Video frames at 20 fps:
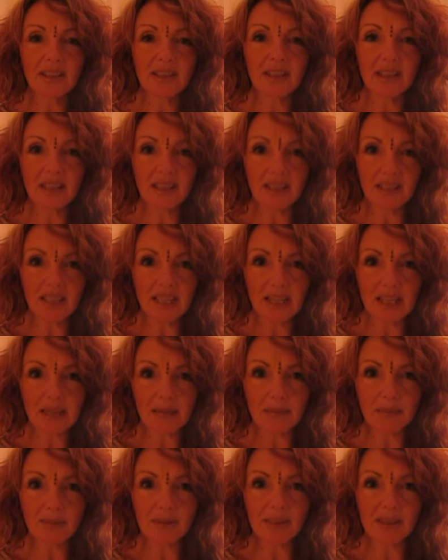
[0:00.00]
in the
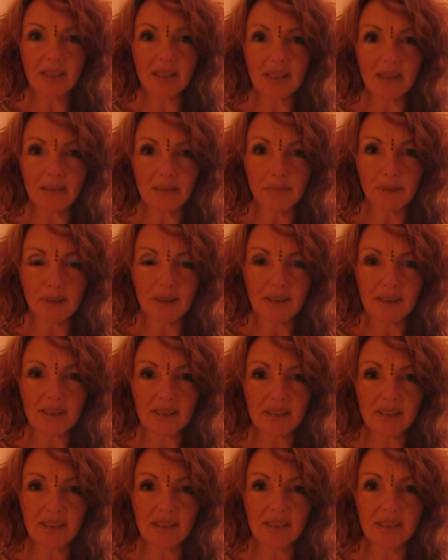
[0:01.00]
hips, in the
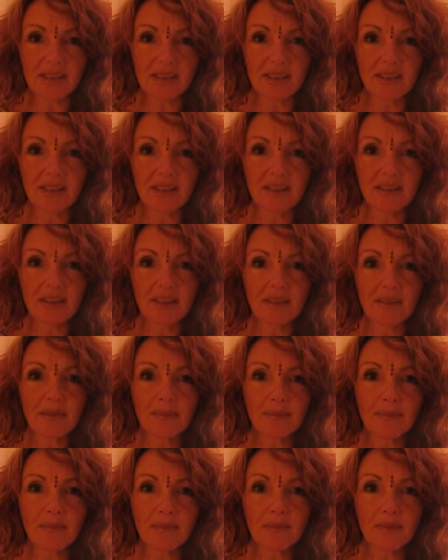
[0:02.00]
buttocks,
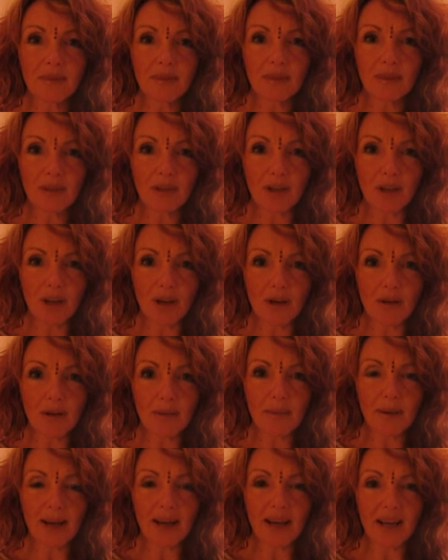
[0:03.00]
the lower
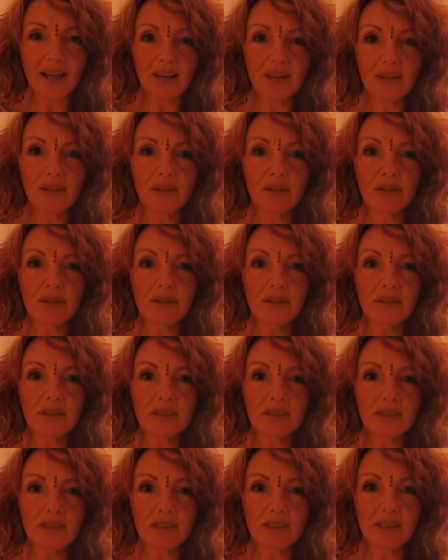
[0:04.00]
back,
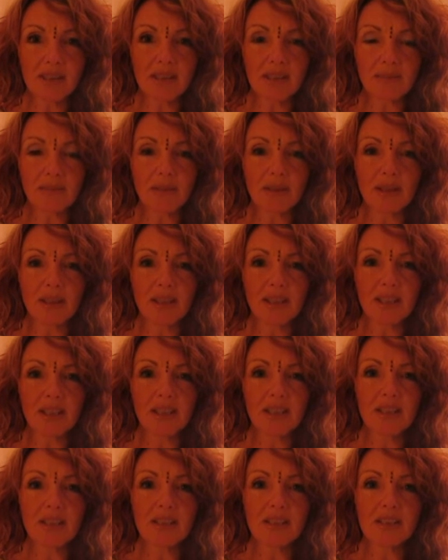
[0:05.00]
deeply,
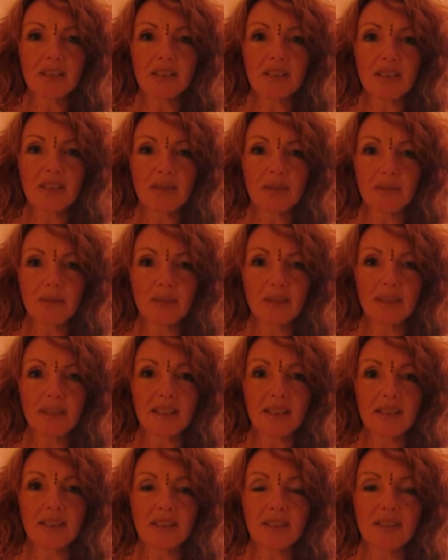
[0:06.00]
deeply,
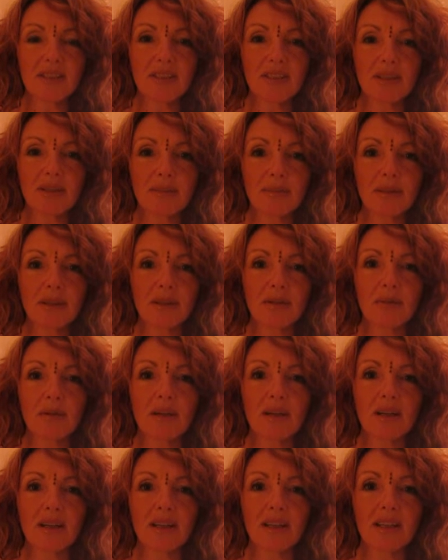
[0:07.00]
deeply
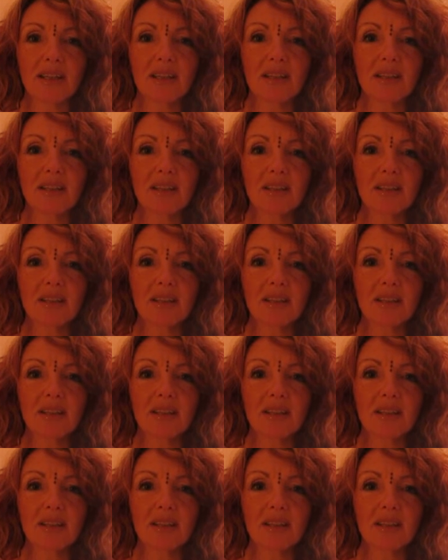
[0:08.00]
working